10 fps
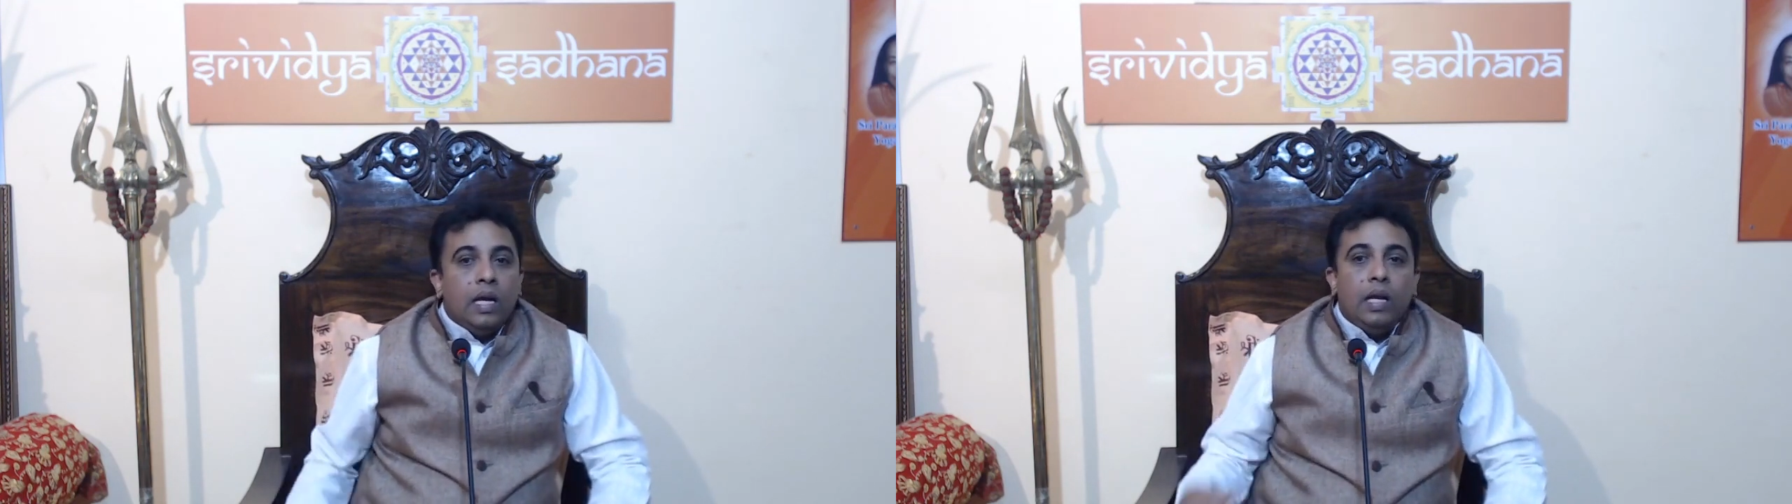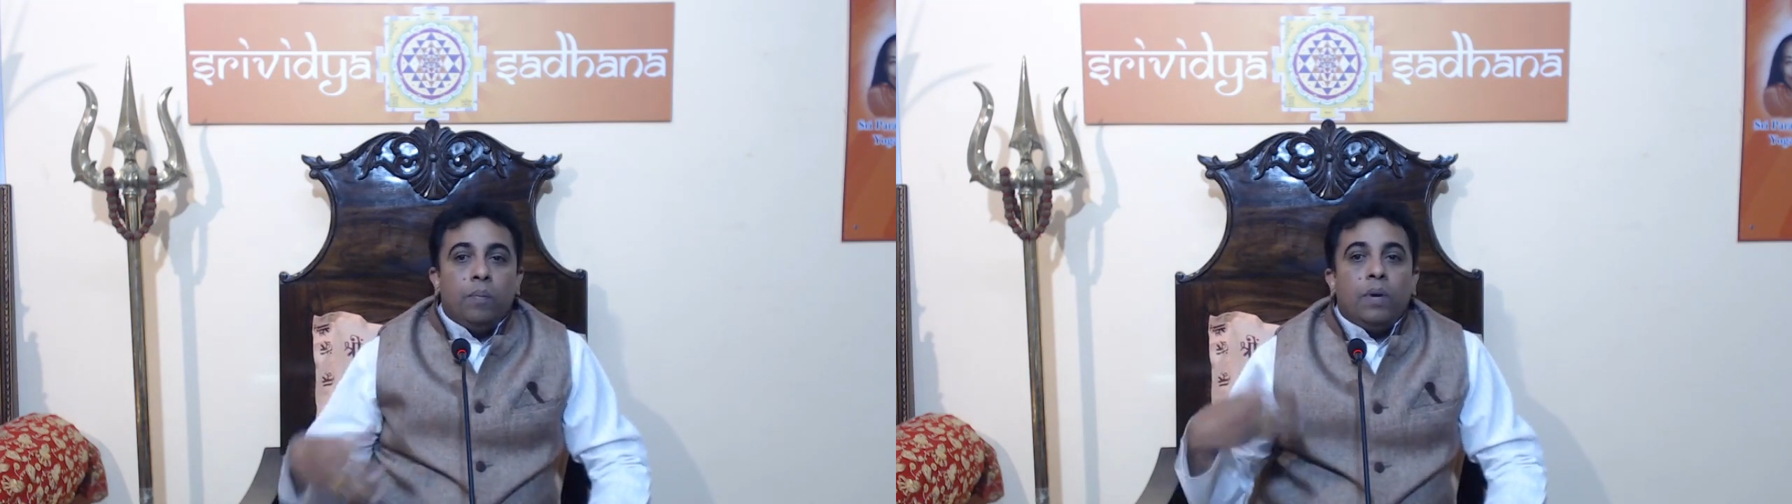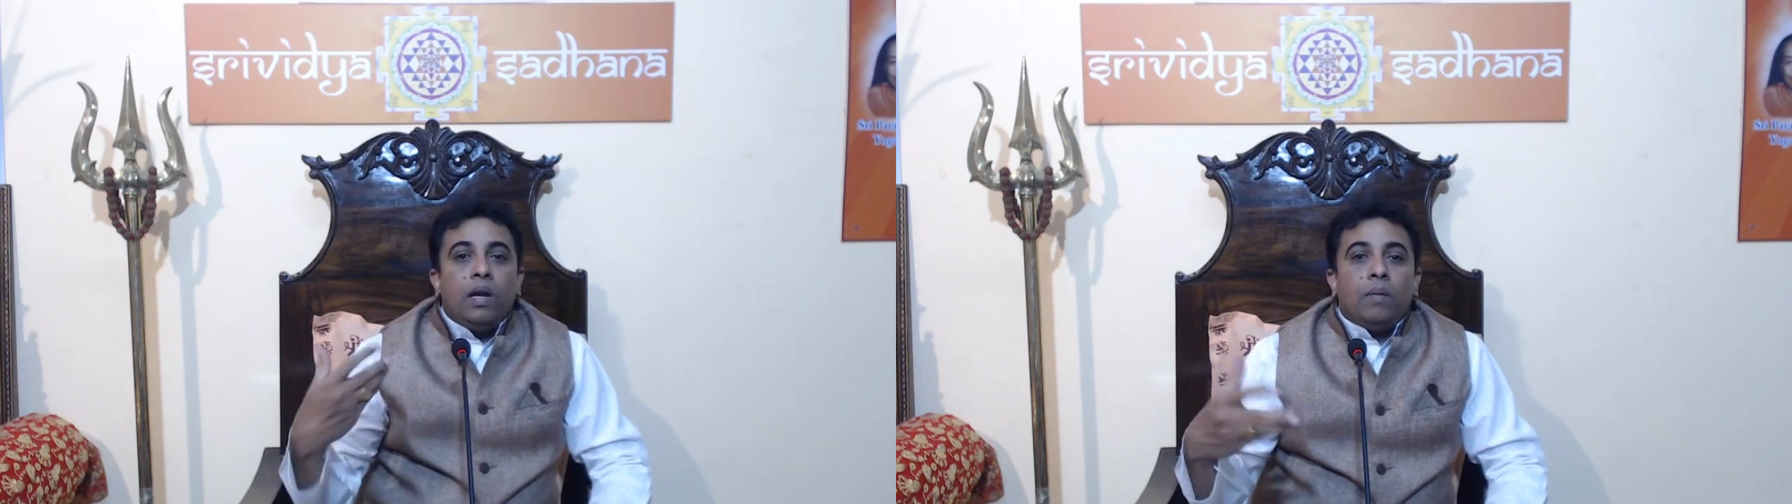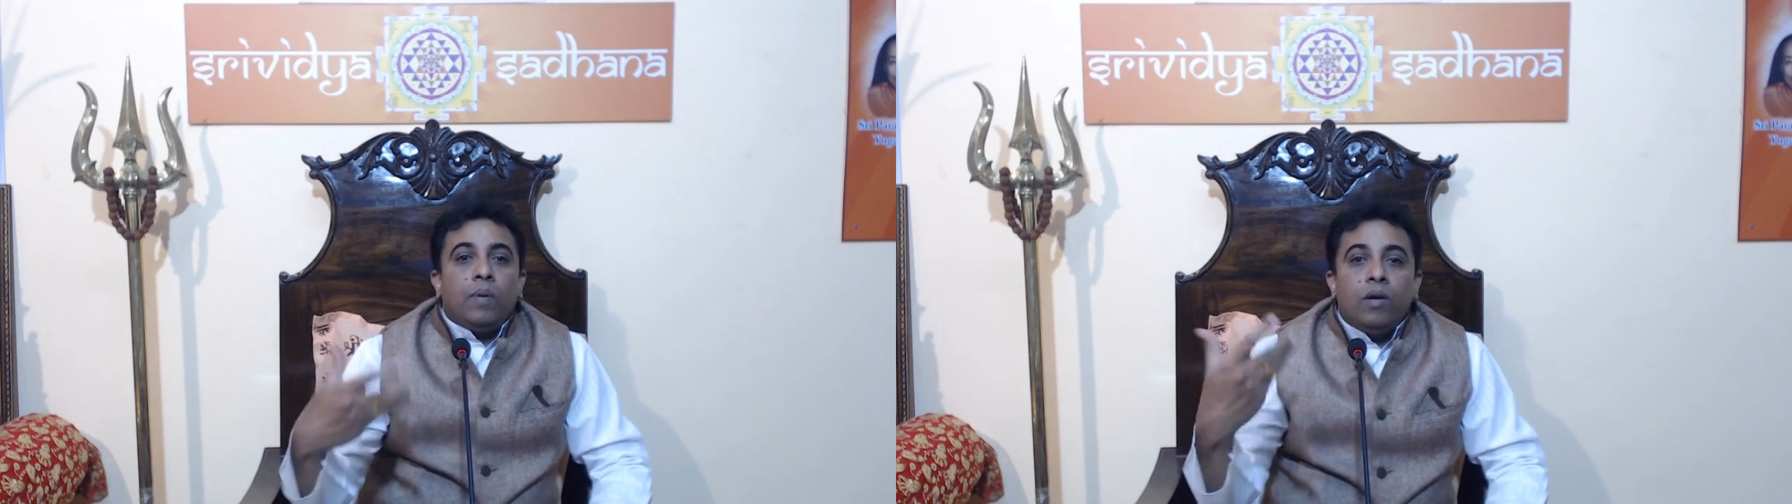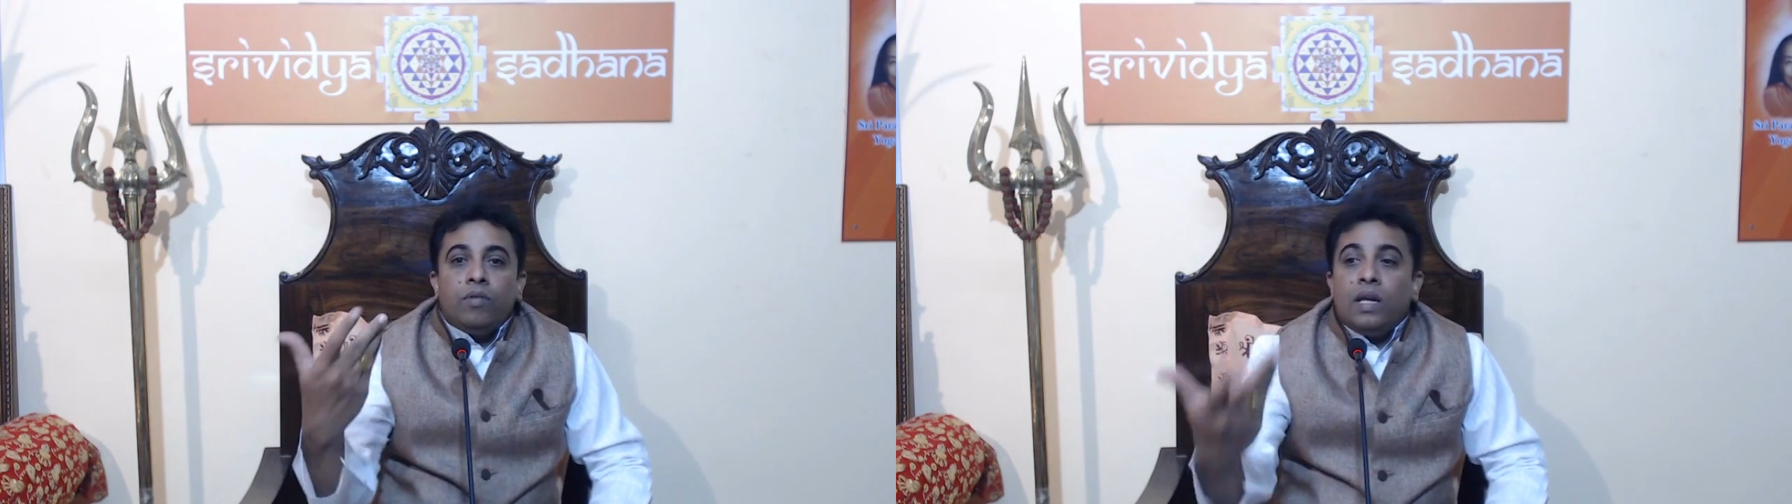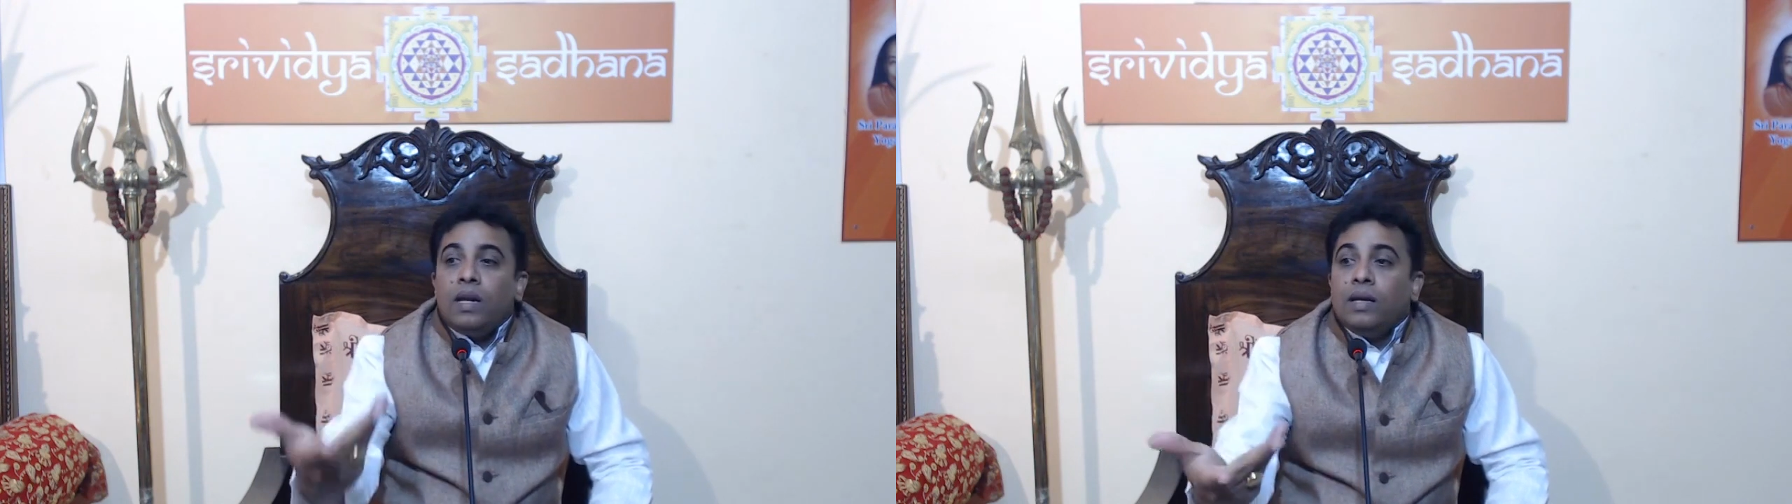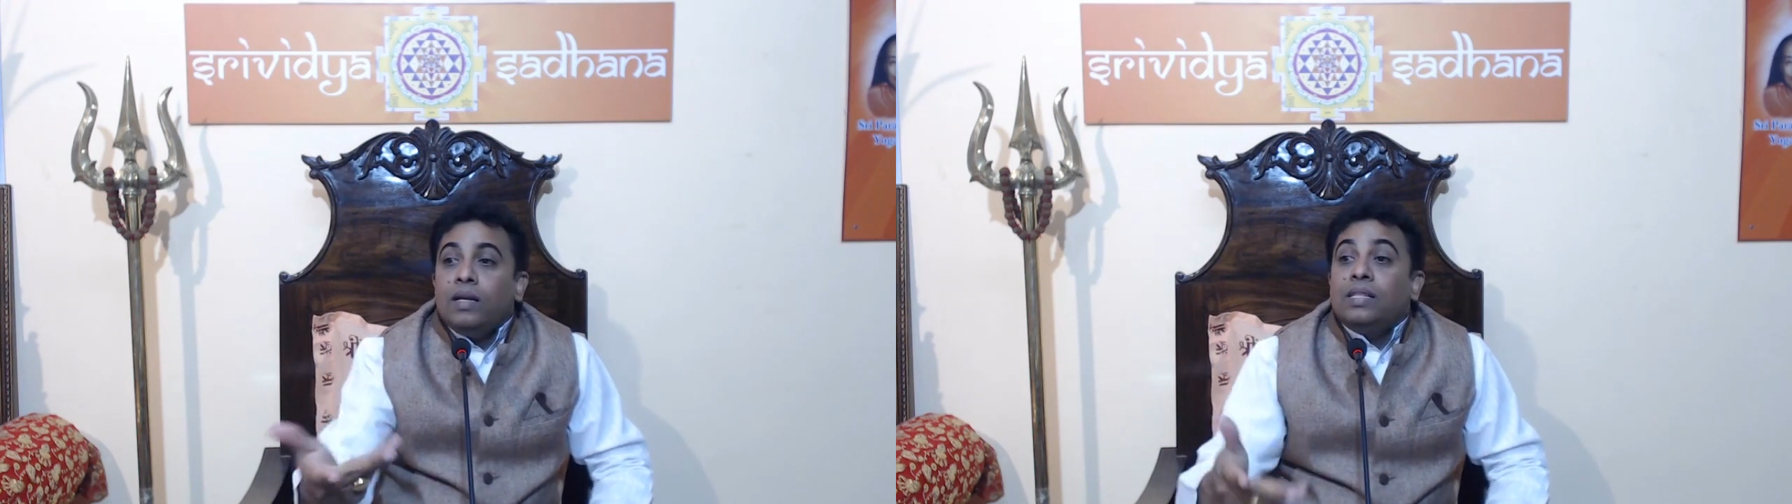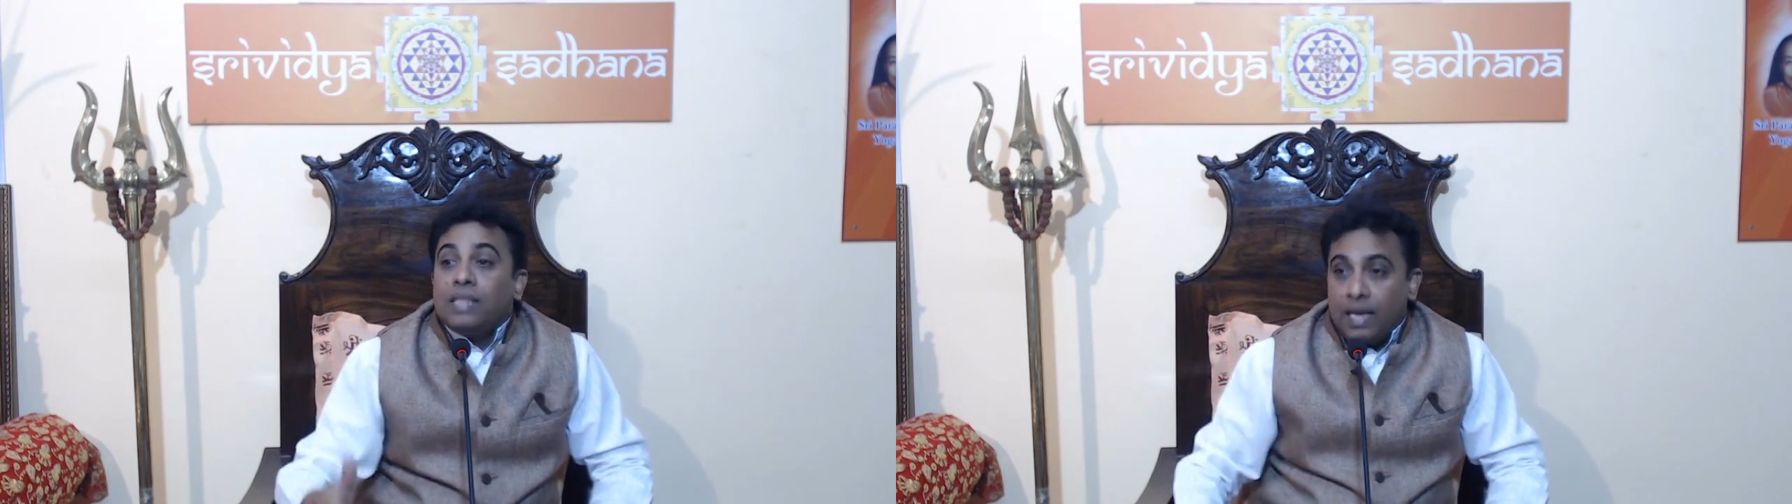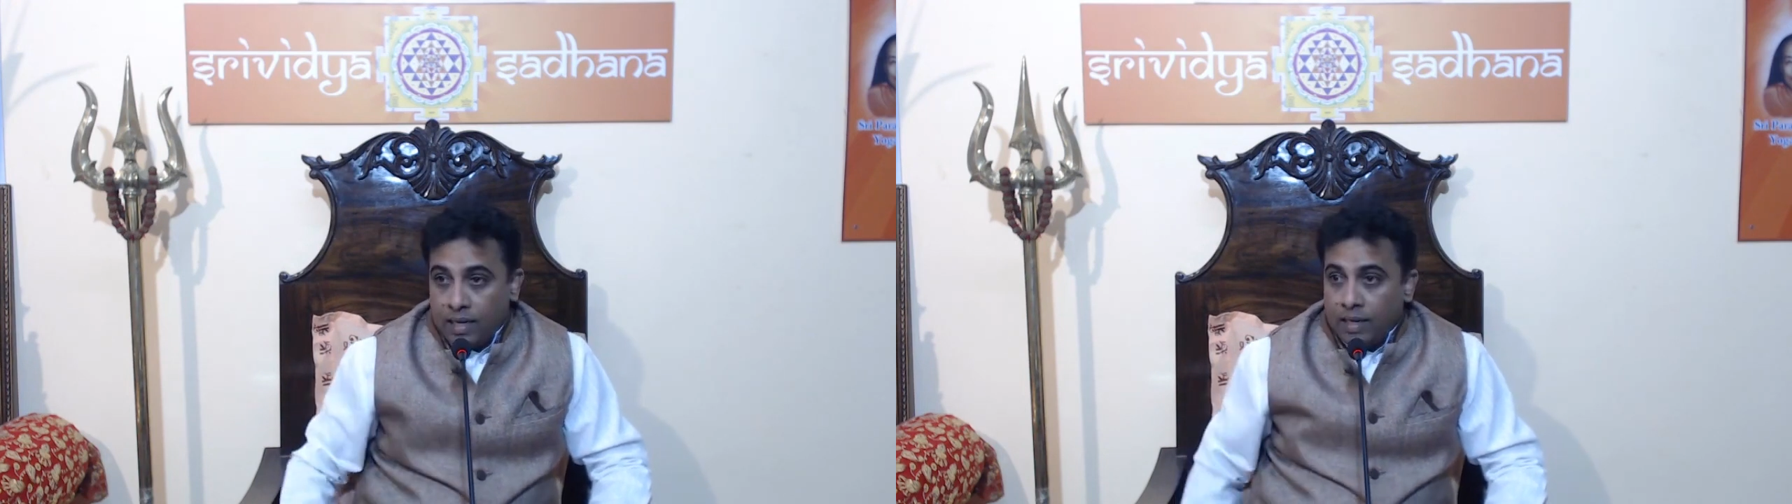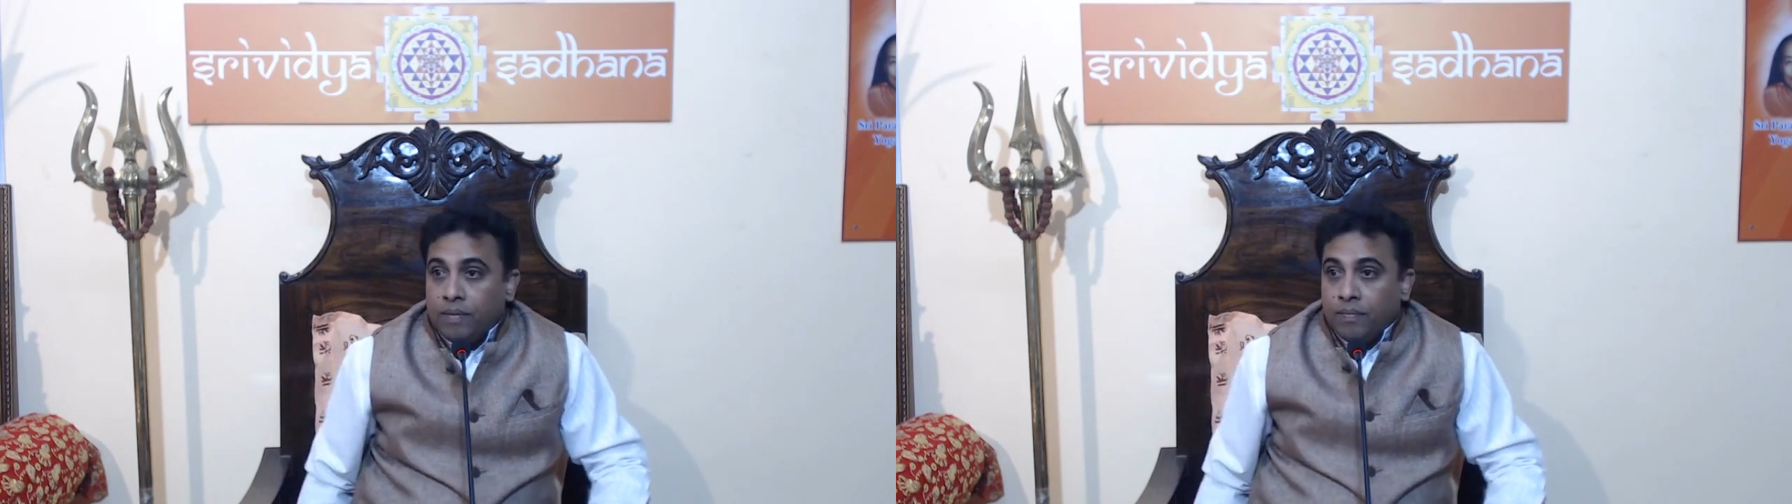Depend upon your desire.